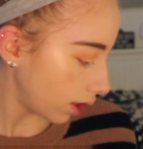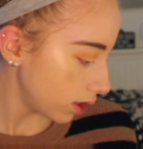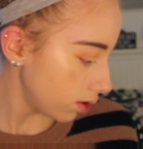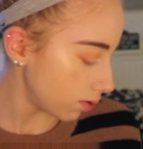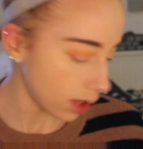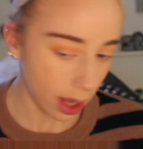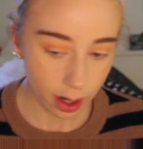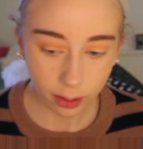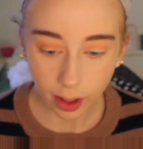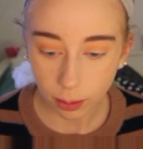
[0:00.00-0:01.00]
Let's use
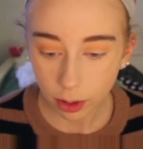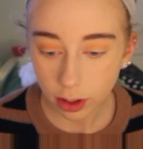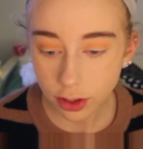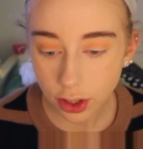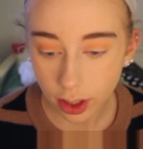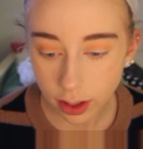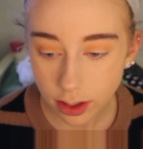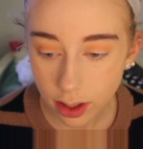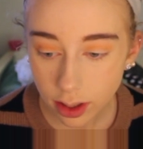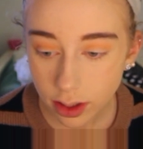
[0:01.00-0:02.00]
that. Okay, what shade
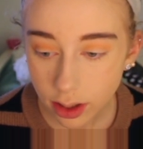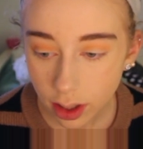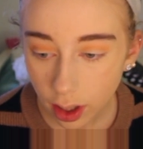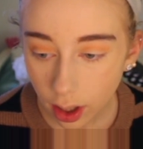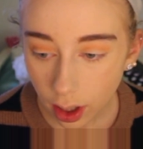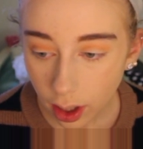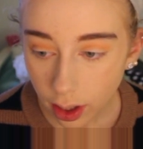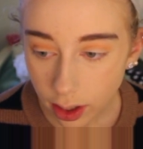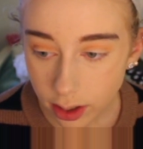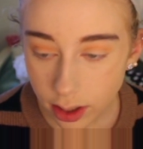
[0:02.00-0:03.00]
is this?
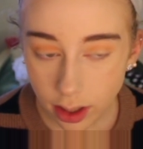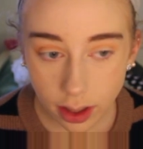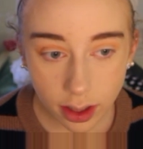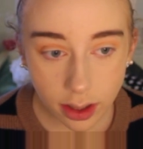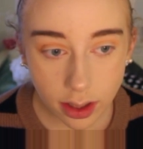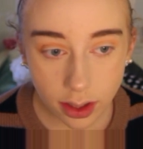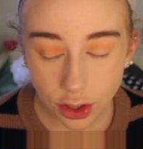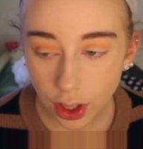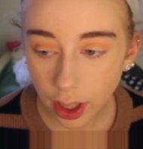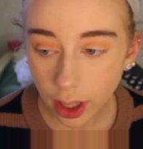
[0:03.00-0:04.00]
This is the
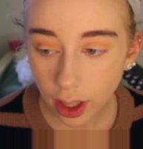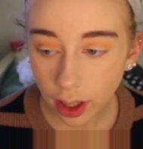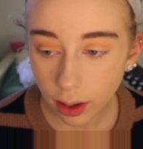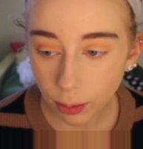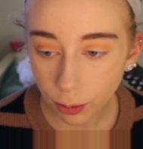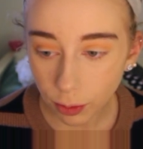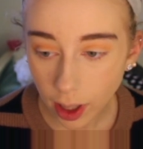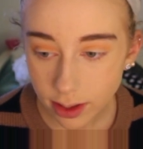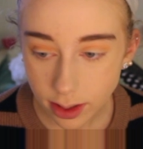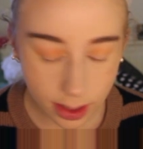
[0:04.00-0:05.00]
shade
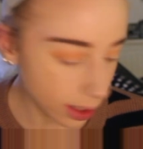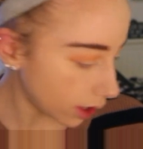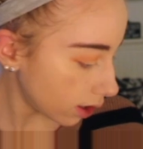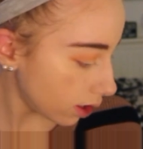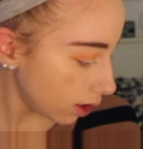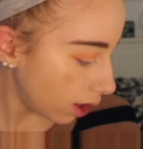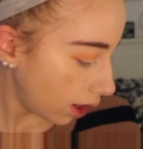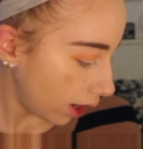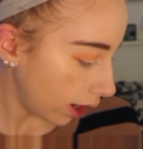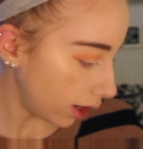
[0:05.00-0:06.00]
Rusted.
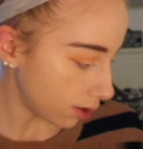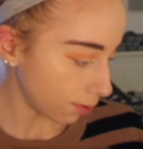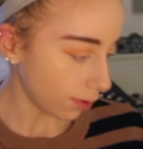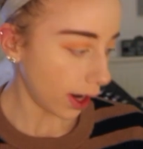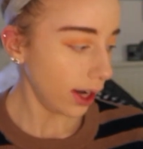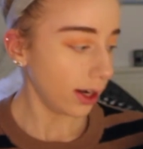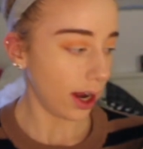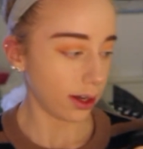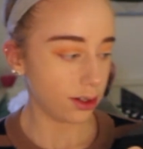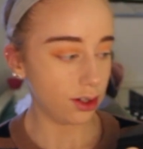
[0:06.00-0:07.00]
It is right
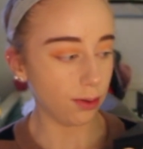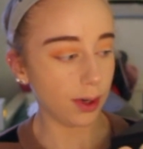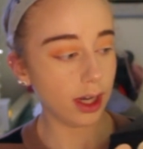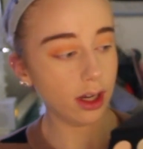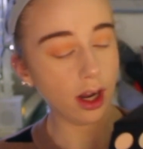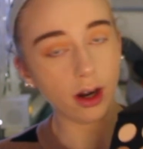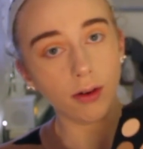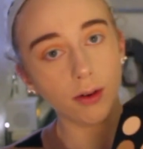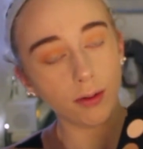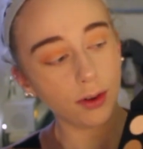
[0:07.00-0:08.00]
next to it. I
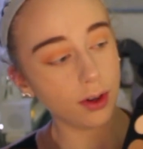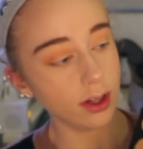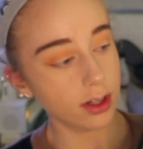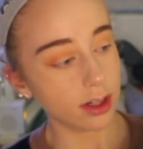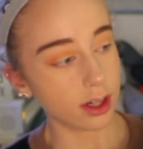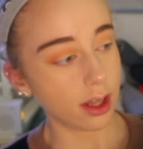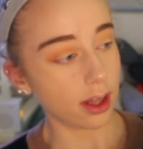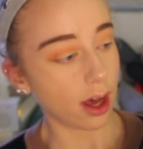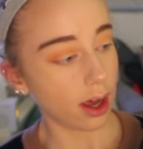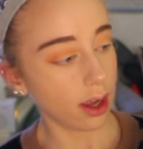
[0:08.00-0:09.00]
don't know if you can see
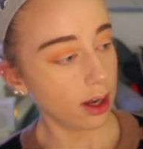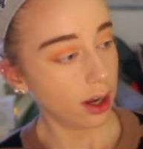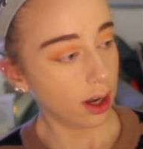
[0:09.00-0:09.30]
that.